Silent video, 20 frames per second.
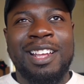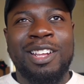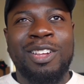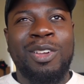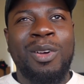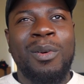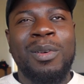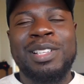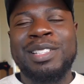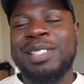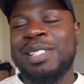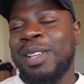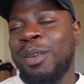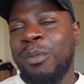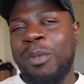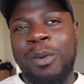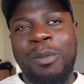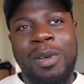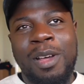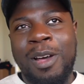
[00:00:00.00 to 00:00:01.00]
going
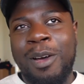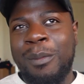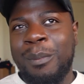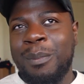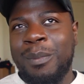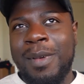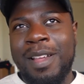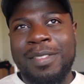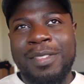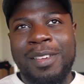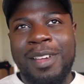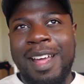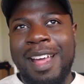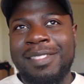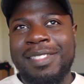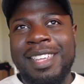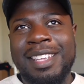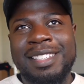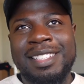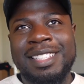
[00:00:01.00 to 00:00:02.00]
somewhere with her mother. I
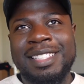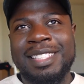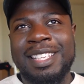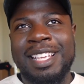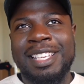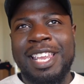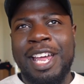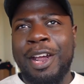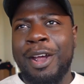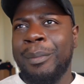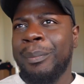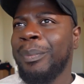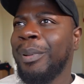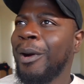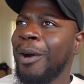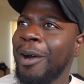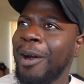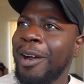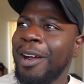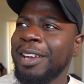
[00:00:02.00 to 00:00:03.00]
think she said like a
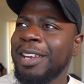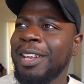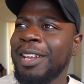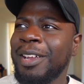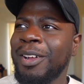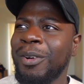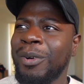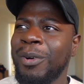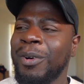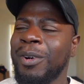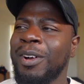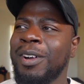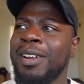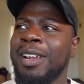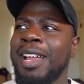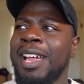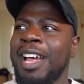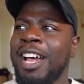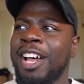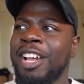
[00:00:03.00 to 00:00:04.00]
party
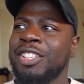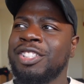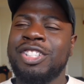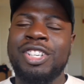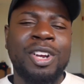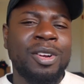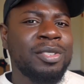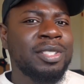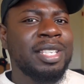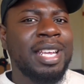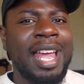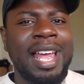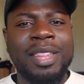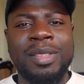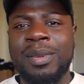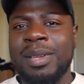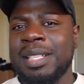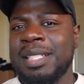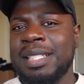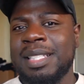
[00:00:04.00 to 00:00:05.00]
or a church
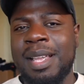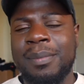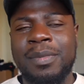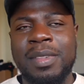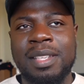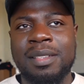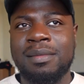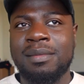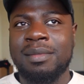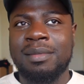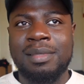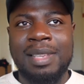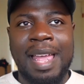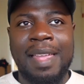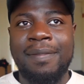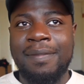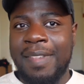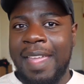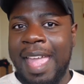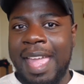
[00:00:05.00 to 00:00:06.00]
gathering, something
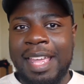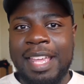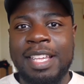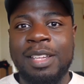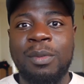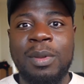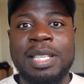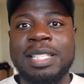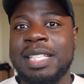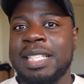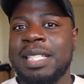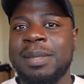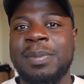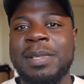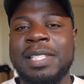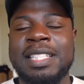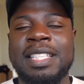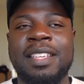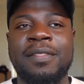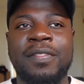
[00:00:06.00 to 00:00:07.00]
like that. It wasn't
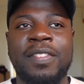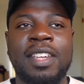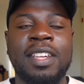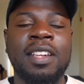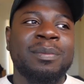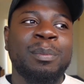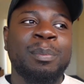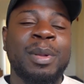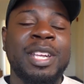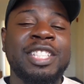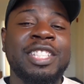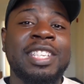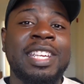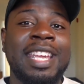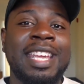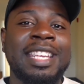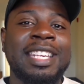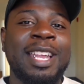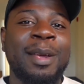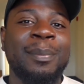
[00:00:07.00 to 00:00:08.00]
specific. But
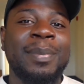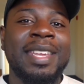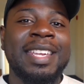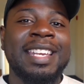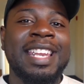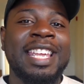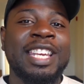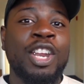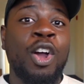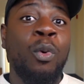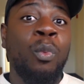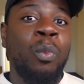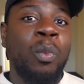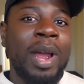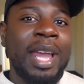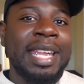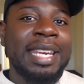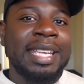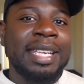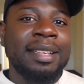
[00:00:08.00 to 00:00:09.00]
she ended up being in a
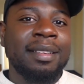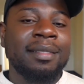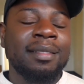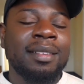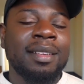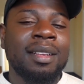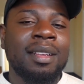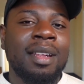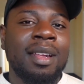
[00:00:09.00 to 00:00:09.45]
wedding